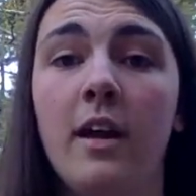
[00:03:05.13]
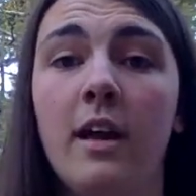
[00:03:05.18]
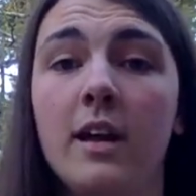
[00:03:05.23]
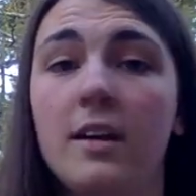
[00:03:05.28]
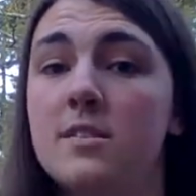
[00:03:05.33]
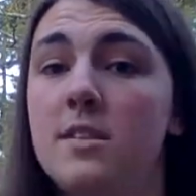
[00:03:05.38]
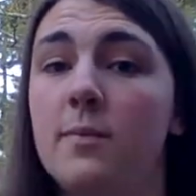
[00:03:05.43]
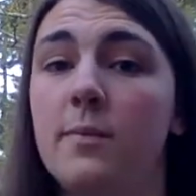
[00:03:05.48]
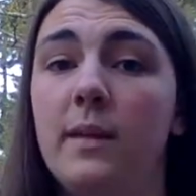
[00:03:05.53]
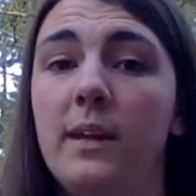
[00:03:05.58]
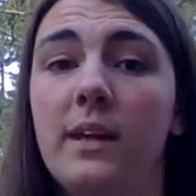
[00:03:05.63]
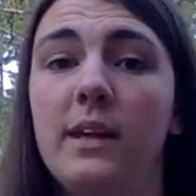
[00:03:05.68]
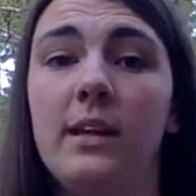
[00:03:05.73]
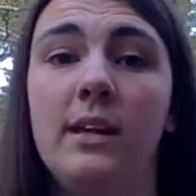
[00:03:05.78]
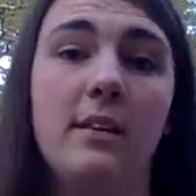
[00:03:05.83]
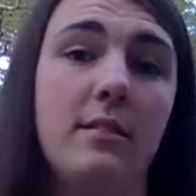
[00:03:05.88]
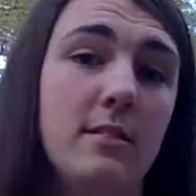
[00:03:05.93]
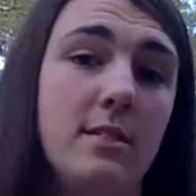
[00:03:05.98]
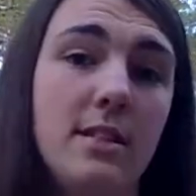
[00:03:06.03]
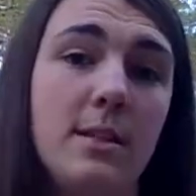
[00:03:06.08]
Something
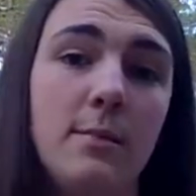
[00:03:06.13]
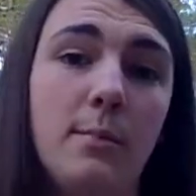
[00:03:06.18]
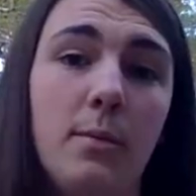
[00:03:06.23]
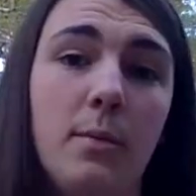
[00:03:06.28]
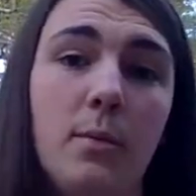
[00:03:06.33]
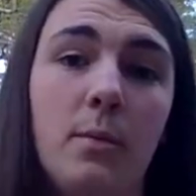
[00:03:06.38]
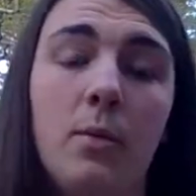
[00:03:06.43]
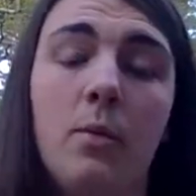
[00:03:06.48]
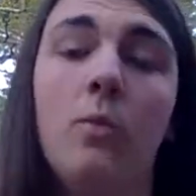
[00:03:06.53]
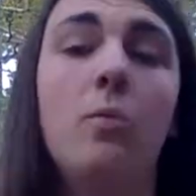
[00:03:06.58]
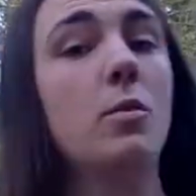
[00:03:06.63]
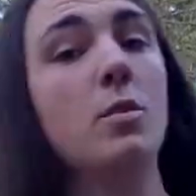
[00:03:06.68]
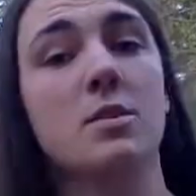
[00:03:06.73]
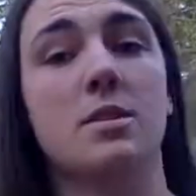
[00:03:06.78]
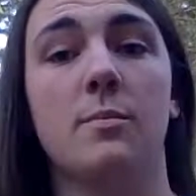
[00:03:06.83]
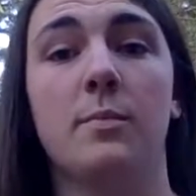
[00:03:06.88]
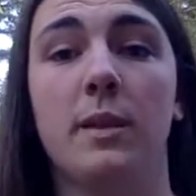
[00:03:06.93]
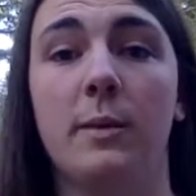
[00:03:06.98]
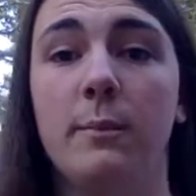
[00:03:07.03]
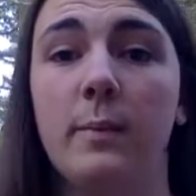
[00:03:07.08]
simple or
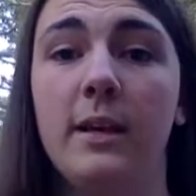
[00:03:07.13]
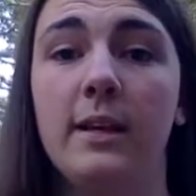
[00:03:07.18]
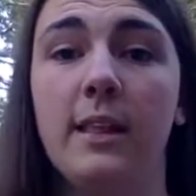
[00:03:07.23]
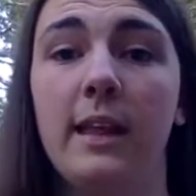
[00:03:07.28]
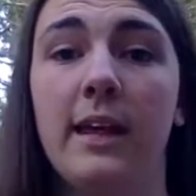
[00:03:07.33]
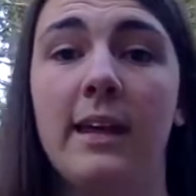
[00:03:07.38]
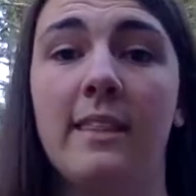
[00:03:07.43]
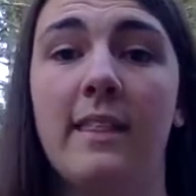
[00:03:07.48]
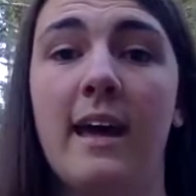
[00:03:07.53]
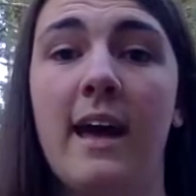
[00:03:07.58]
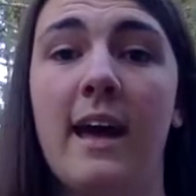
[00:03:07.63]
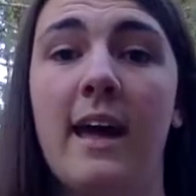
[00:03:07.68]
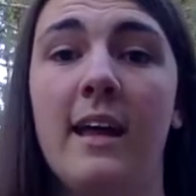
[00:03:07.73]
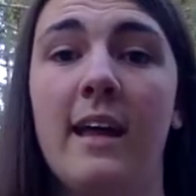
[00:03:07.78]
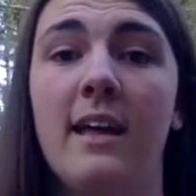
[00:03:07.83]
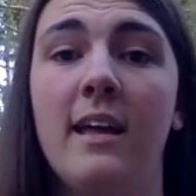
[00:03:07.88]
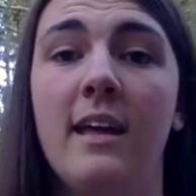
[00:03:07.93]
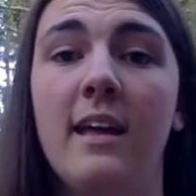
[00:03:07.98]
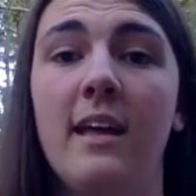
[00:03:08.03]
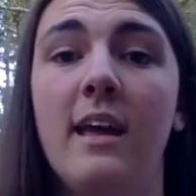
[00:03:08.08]
something big like that,
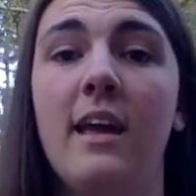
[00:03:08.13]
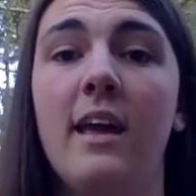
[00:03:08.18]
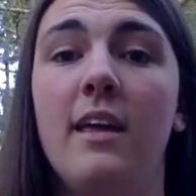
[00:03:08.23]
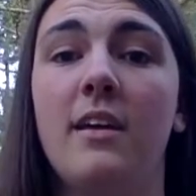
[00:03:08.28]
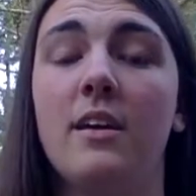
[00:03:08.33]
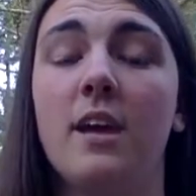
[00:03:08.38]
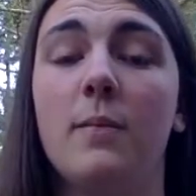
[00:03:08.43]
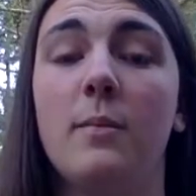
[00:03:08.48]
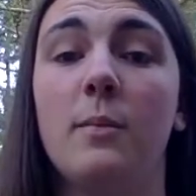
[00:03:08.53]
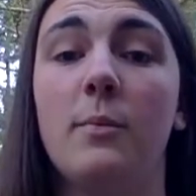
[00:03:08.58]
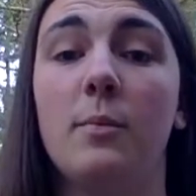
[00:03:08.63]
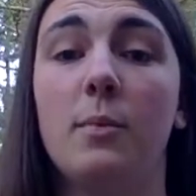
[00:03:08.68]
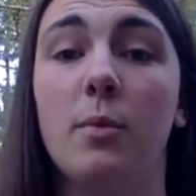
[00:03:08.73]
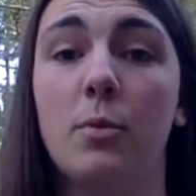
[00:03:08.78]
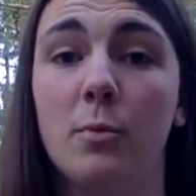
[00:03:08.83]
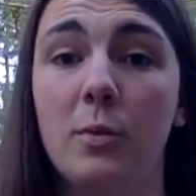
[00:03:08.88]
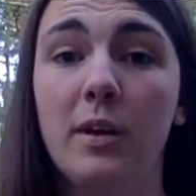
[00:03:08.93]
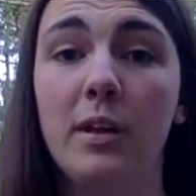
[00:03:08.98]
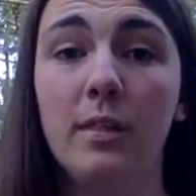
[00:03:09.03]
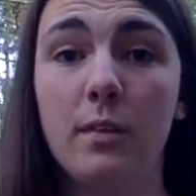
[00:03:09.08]
come up with
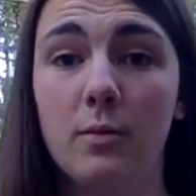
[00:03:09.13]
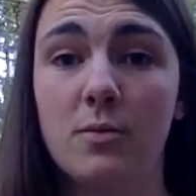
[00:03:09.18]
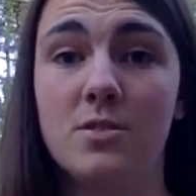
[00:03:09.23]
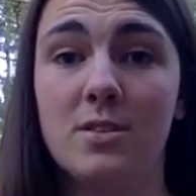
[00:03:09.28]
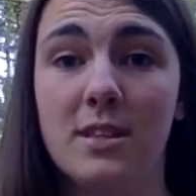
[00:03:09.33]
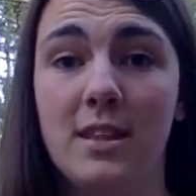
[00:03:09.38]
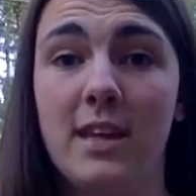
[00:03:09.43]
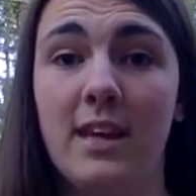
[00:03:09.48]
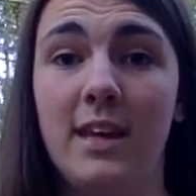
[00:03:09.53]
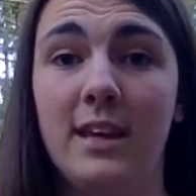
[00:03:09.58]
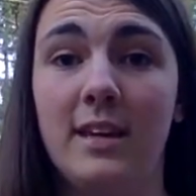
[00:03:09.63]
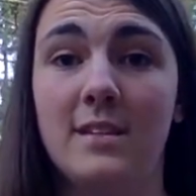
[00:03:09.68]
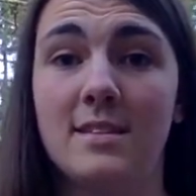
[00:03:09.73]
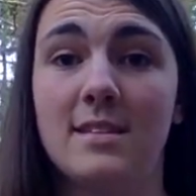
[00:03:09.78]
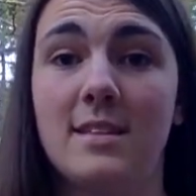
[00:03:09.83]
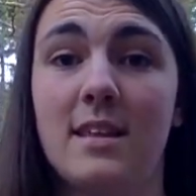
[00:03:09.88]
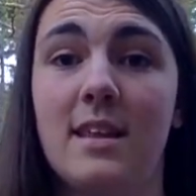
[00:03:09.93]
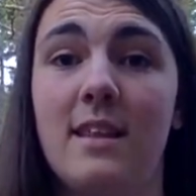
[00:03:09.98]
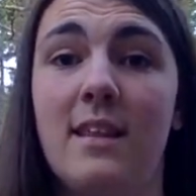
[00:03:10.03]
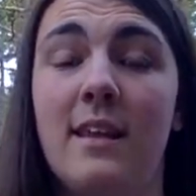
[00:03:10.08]
3 of those things,
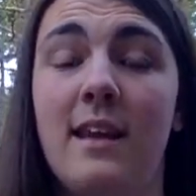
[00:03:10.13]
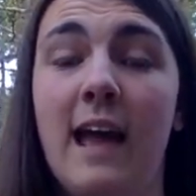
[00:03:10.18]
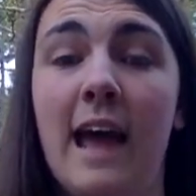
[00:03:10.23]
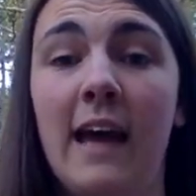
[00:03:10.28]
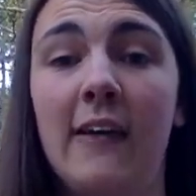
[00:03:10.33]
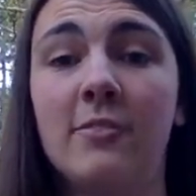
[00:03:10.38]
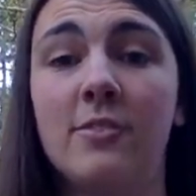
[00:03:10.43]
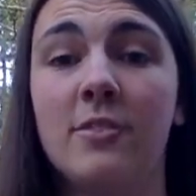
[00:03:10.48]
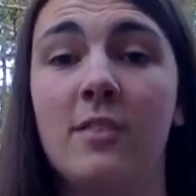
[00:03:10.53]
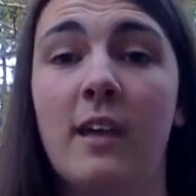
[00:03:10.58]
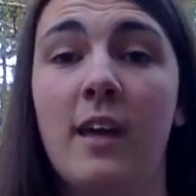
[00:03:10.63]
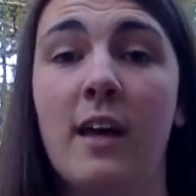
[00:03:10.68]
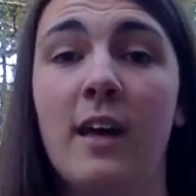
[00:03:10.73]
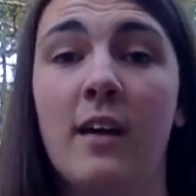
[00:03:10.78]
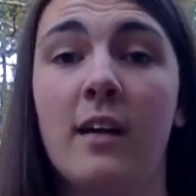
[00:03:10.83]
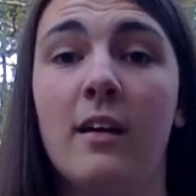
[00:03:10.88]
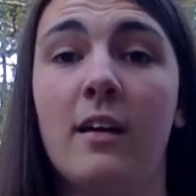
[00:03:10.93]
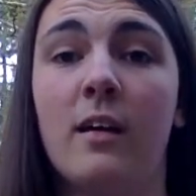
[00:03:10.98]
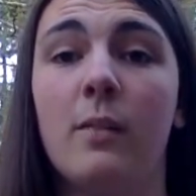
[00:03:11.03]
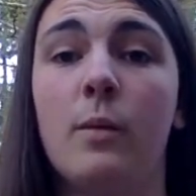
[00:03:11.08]
and then after that,
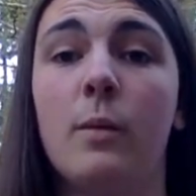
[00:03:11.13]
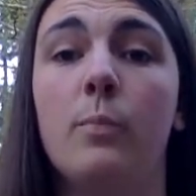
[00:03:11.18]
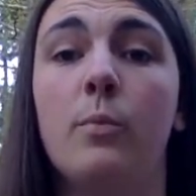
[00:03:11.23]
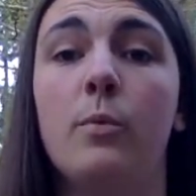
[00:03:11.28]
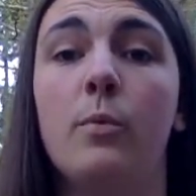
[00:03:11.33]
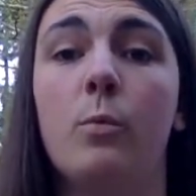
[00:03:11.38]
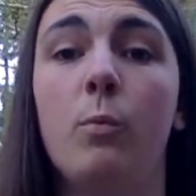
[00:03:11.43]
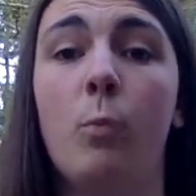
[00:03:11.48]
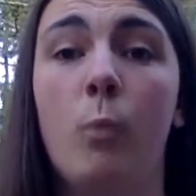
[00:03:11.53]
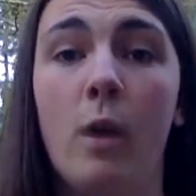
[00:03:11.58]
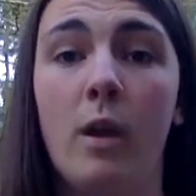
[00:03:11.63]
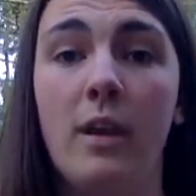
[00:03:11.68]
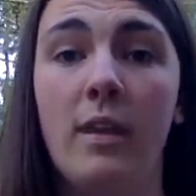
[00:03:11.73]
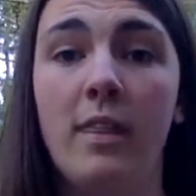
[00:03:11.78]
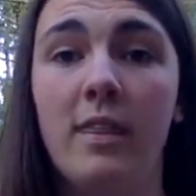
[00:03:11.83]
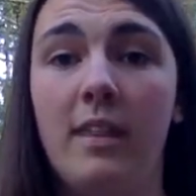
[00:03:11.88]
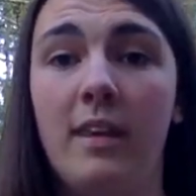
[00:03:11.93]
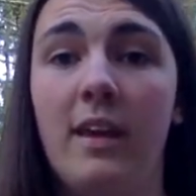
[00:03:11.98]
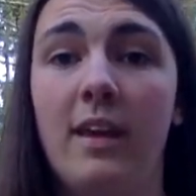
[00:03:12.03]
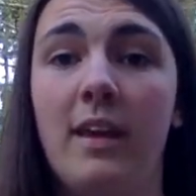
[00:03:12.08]
come up with 1
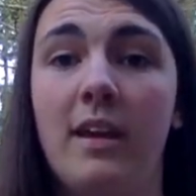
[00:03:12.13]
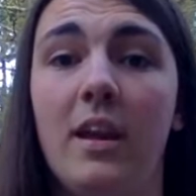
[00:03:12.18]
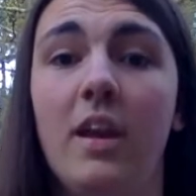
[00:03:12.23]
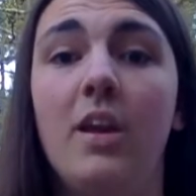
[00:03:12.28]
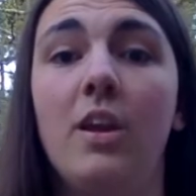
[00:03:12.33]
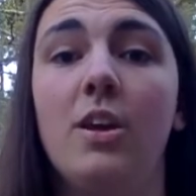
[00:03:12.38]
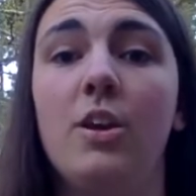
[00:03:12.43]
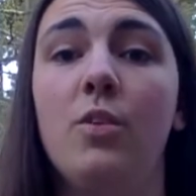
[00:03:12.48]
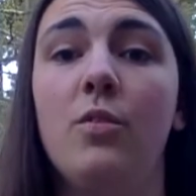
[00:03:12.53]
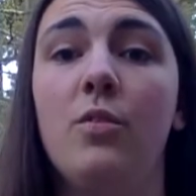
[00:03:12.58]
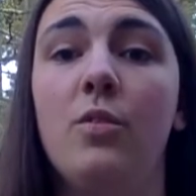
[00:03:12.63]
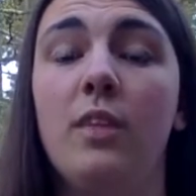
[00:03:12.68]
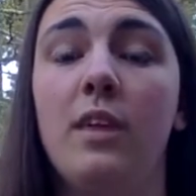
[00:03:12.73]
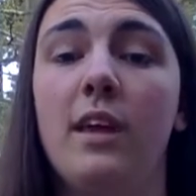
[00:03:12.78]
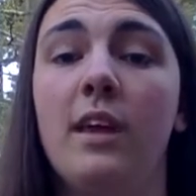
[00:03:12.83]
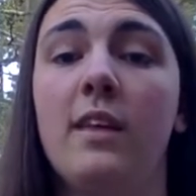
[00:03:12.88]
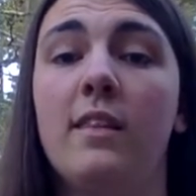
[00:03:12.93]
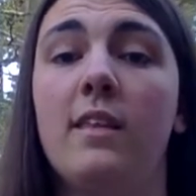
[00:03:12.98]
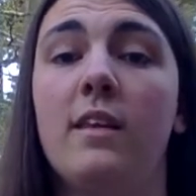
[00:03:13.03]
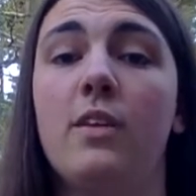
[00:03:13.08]
thing you
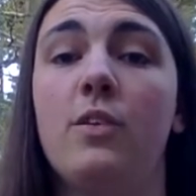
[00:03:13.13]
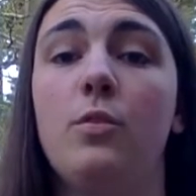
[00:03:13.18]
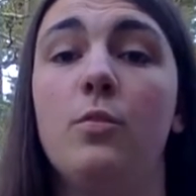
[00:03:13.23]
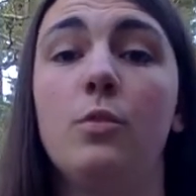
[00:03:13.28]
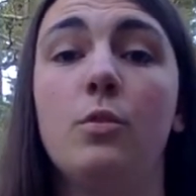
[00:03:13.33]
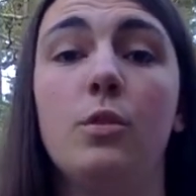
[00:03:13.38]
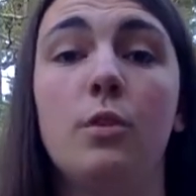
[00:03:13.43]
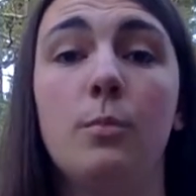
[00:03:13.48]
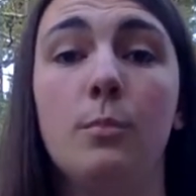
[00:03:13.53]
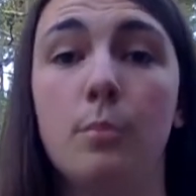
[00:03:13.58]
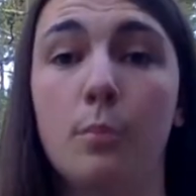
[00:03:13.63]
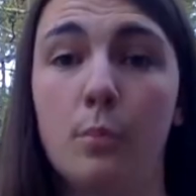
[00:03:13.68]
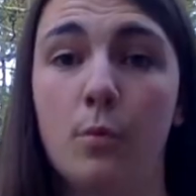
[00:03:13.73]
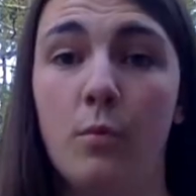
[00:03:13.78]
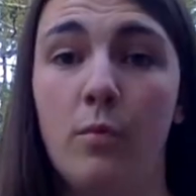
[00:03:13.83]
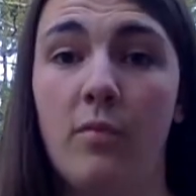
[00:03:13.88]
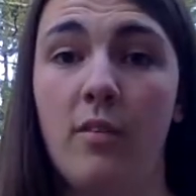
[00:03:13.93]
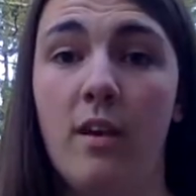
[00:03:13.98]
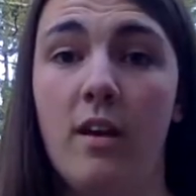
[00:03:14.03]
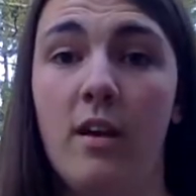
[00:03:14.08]
think that you could
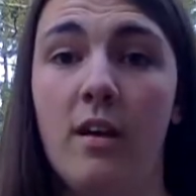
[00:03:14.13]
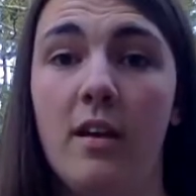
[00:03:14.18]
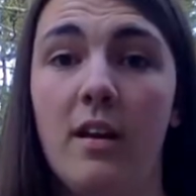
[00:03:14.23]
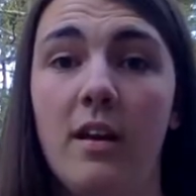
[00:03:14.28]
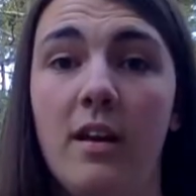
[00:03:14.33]
improve on.